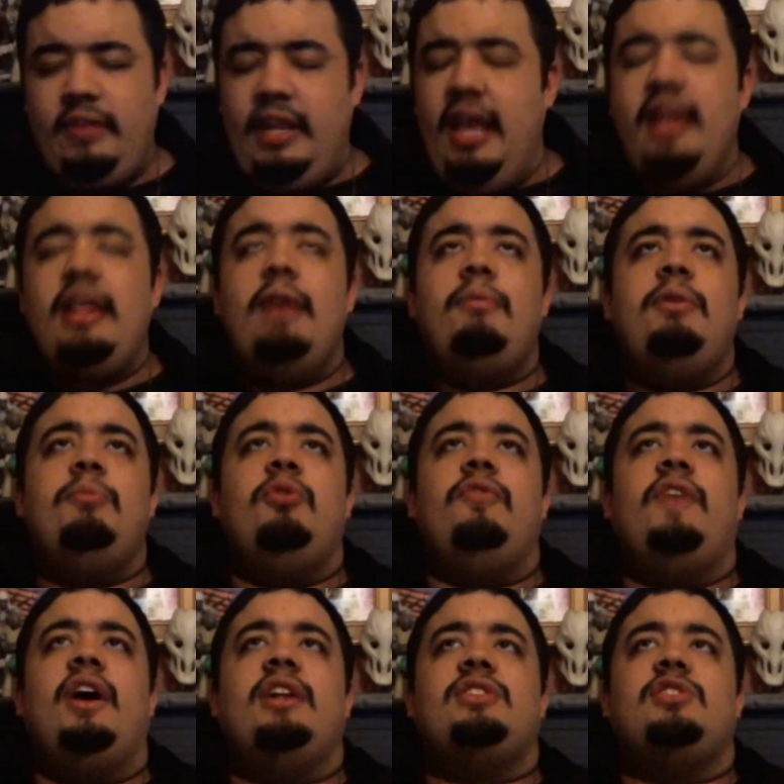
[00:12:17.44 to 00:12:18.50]
And then we move
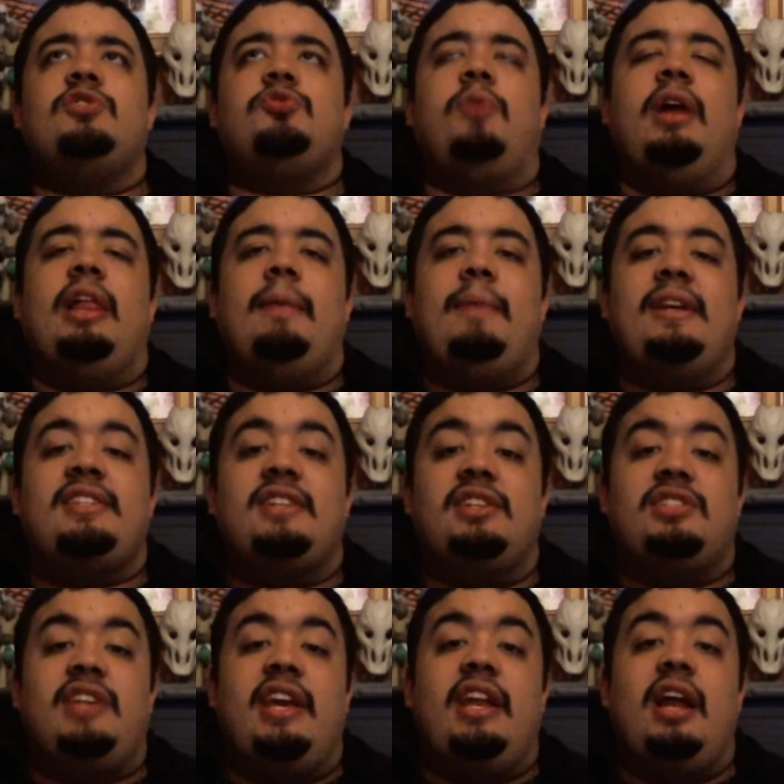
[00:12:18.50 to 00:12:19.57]
on to Twilight basically
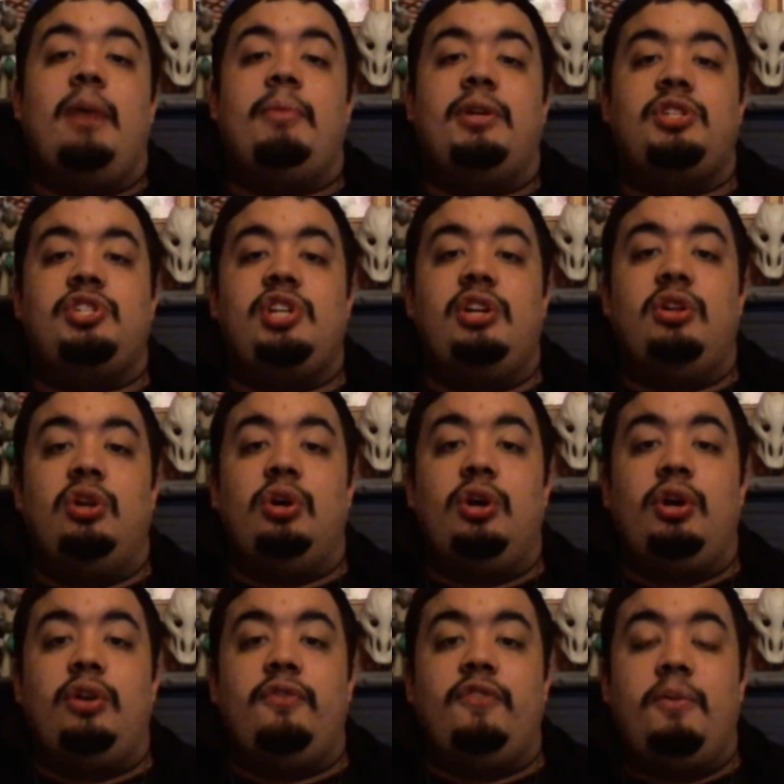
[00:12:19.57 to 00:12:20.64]
saying how much she
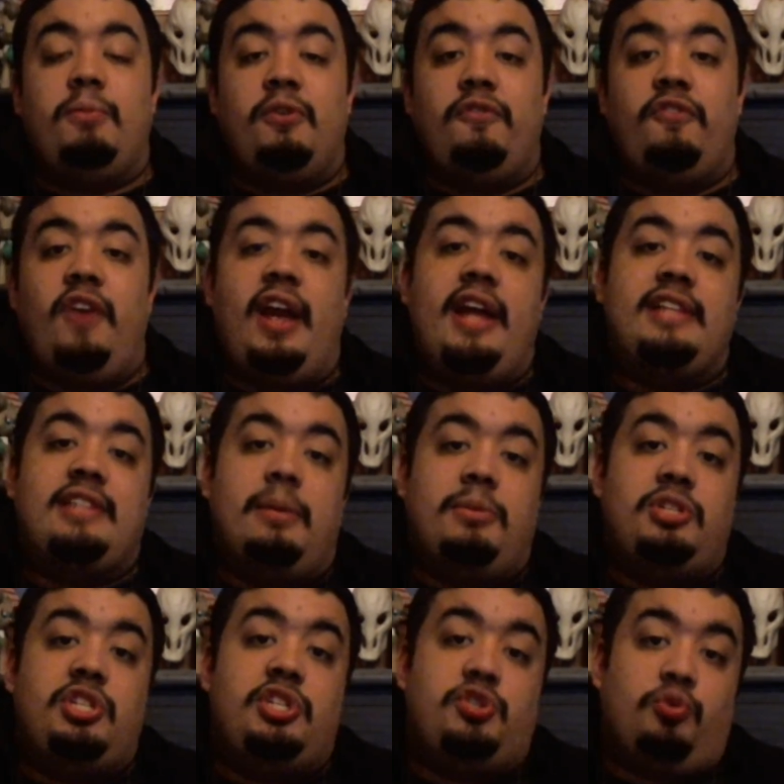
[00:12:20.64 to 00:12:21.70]
learned from her friends, how
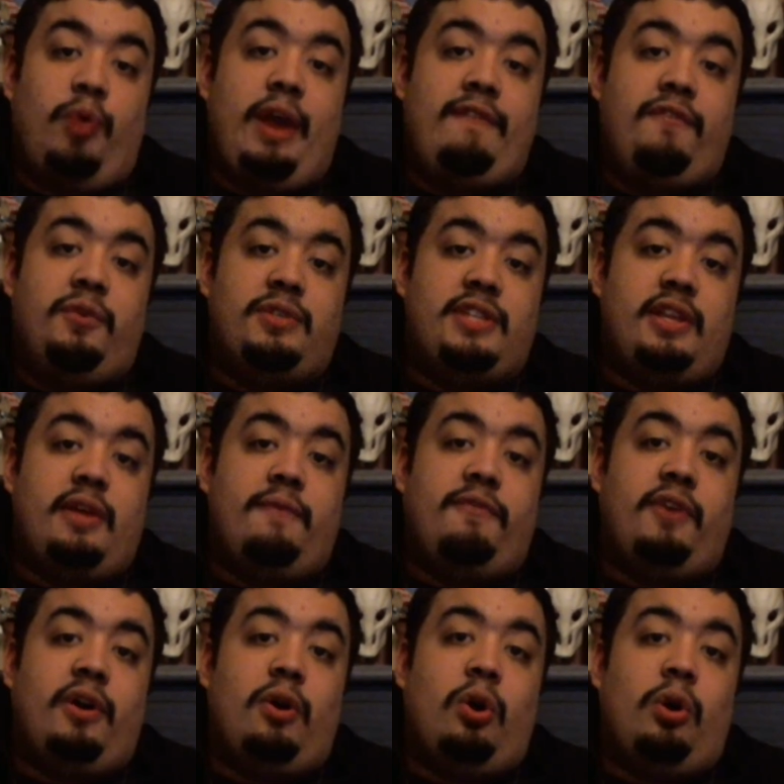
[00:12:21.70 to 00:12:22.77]
much she's grateful to them
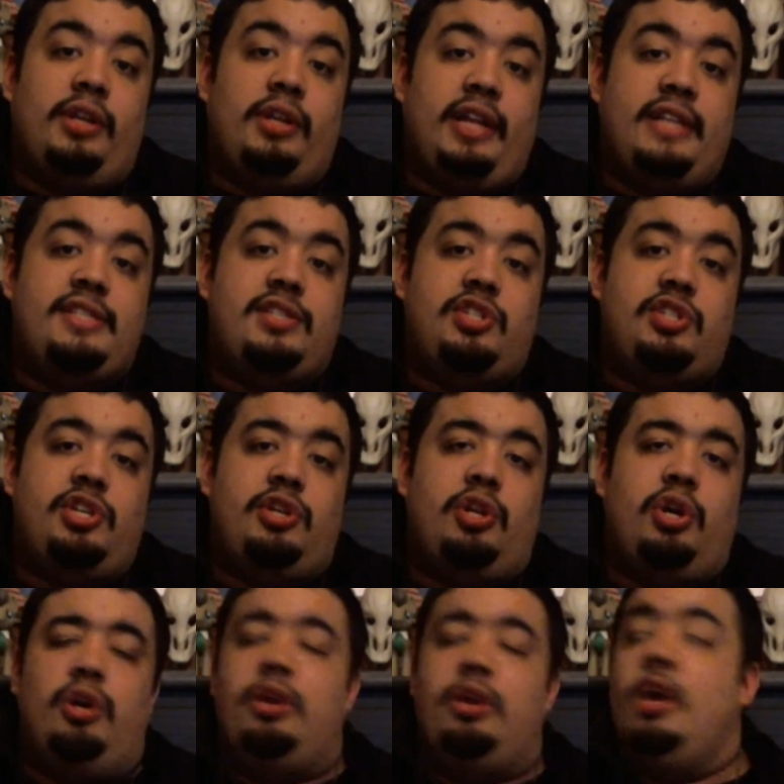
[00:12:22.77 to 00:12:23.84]
for all the lessons she
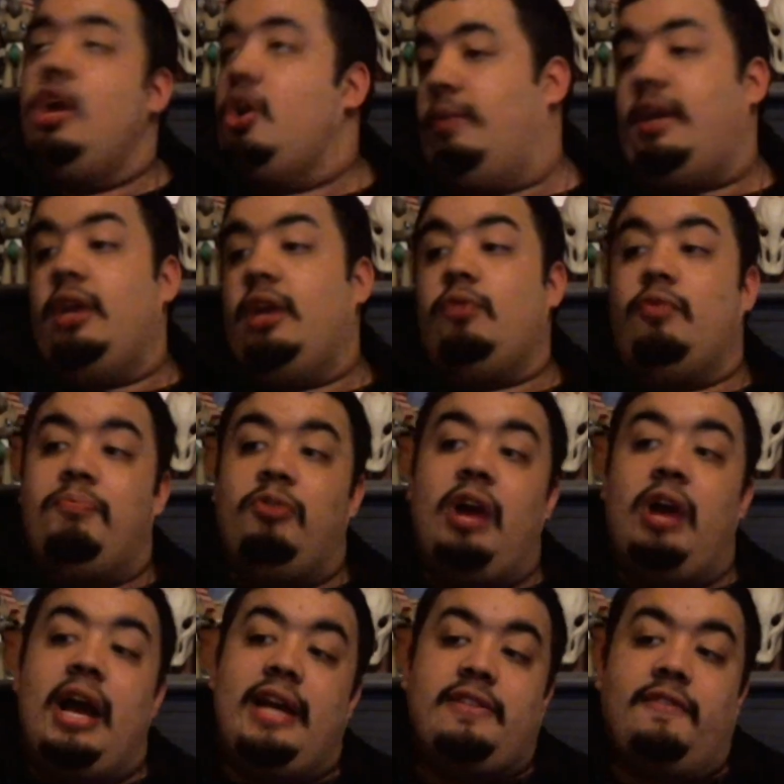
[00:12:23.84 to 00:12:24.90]
learned. We get a
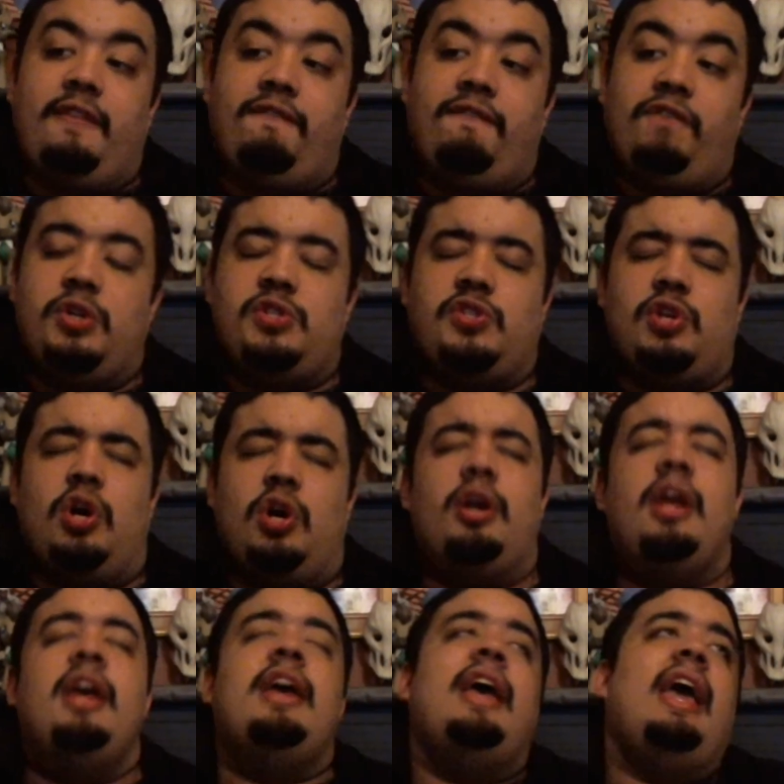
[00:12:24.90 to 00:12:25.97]
reprise of the first
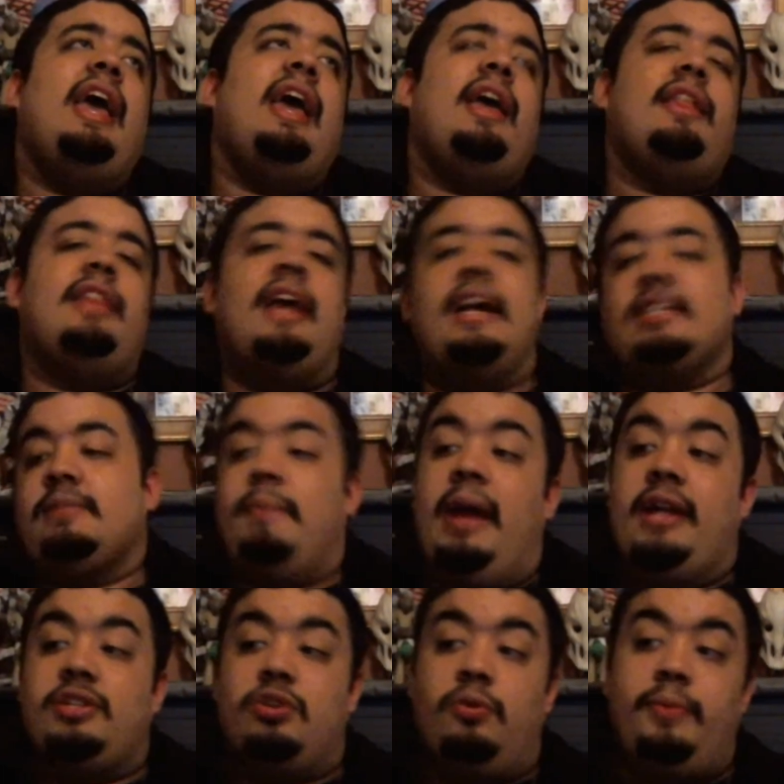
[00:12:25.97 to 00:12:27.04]
song, and that's
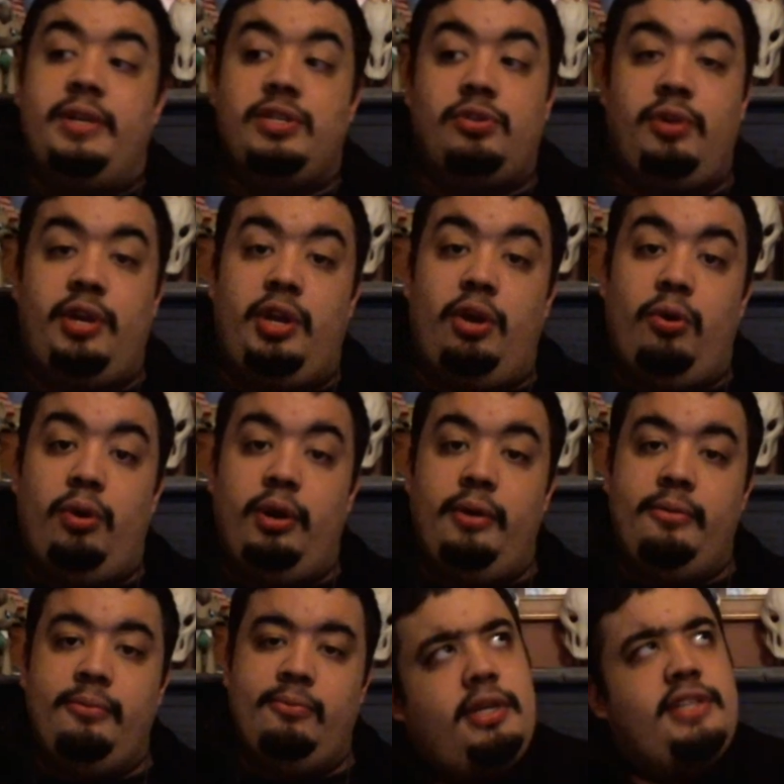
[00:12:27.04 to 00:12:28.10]
Magical Mystery Cure.
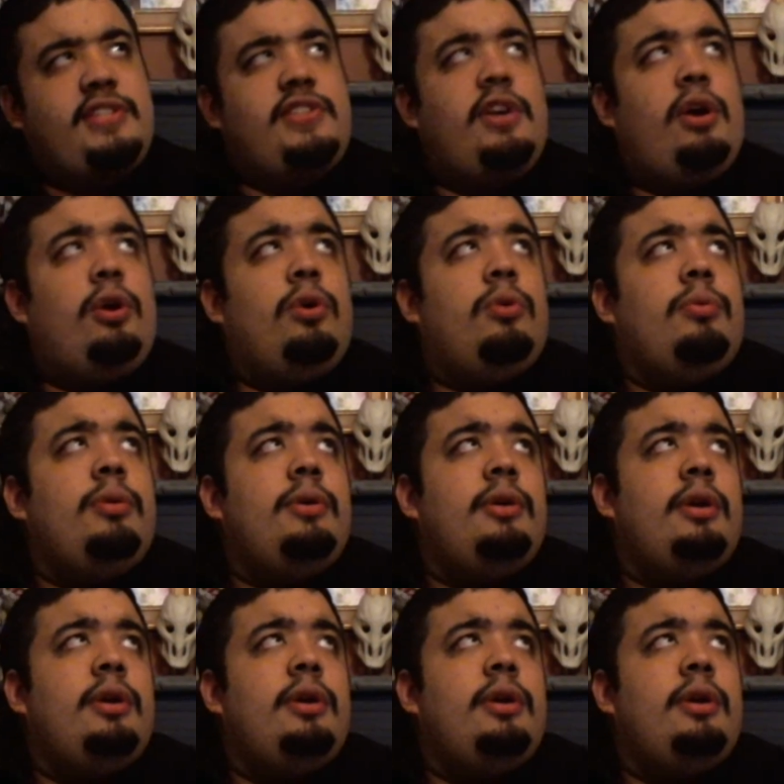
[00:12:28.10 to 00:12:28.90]
So,